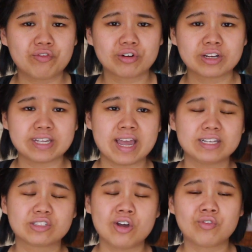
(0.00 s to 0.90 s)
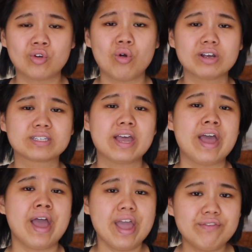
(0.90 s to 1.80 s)
for today. So of course,
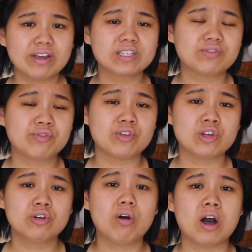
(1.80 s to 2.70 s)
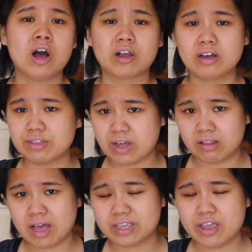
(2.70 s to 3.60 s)
if you like this review, click
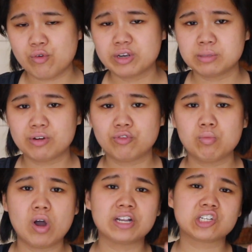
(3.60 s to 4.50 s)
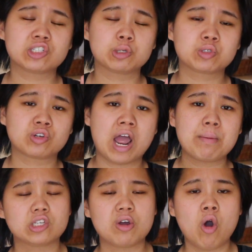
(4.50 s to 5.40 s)
that like. If you want to see more from what, just
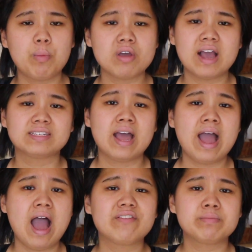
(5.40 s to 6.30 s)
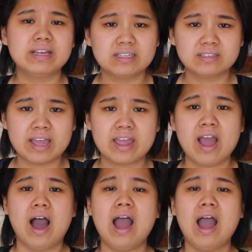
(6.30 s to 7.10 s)
subscribe. So I hope you guys have an amazing day.